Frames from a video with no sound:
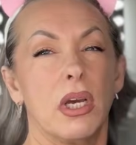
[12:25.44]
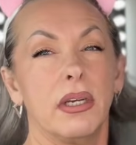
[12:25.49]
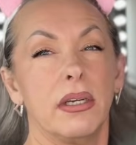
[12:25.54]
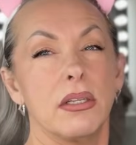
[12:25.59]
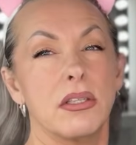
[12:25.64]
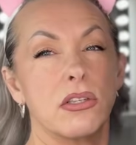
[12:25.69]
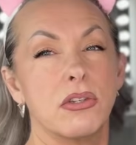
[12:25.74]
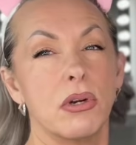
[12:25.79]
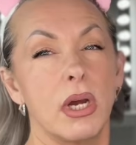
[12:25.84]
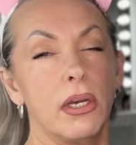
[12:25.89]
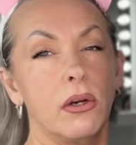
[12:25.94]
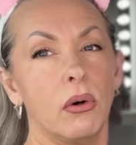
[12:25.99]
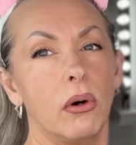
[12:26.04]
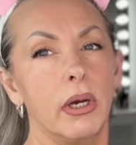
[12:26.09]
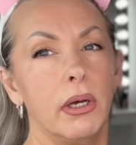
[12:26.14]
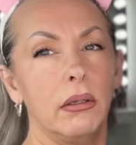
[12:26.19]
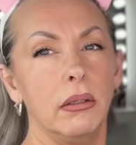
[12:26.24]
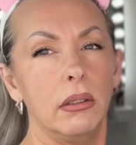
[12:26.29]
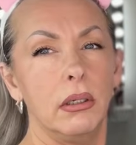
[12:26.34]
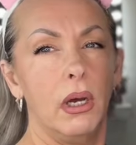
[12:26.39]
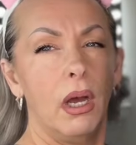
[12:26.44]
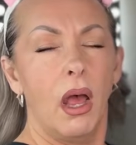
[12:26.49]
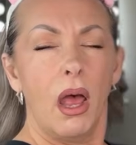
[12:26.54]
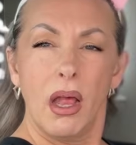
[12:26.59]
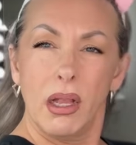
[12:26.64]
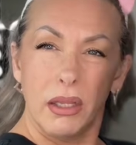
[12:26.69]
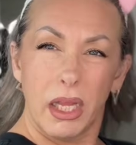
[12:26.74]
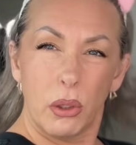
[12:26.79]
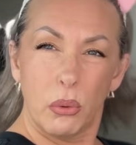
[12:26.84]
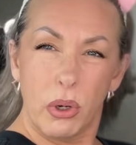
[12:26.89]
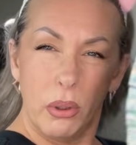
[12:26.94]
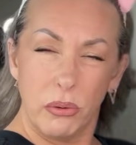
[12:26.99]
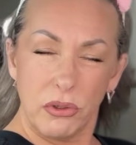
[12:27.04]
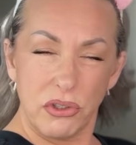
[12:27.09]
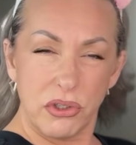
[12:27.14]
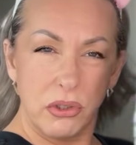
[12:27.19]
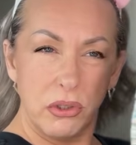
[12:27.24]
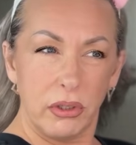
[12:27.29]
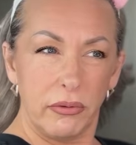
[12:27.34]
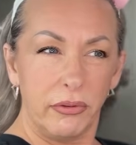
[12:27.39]
I could strike oil. Like, what
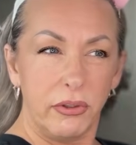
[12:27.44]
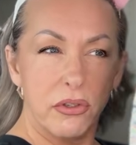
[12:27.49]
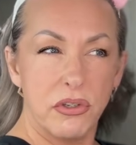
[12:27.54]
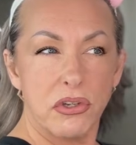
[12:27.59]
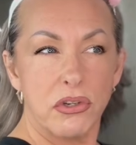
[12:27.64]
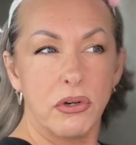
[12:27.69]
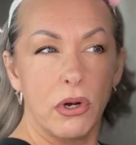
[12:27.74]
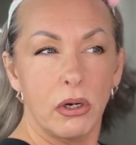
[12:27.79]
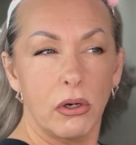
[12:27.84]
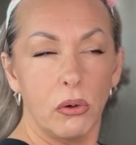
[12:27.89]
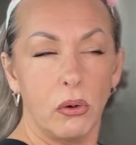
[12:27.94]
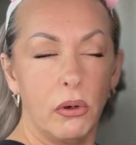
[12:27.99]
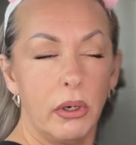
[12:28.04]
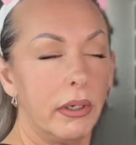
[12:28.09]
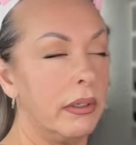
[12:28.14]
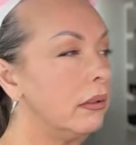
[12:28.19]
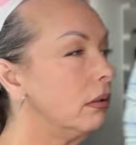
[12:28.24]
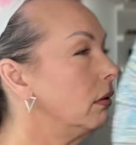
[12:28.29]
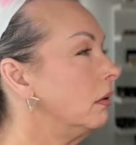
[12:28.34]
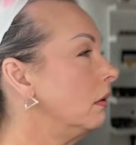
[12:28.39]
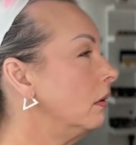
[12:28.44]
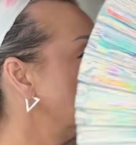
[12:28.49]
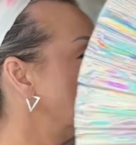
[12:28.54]
would you do if you struck oil?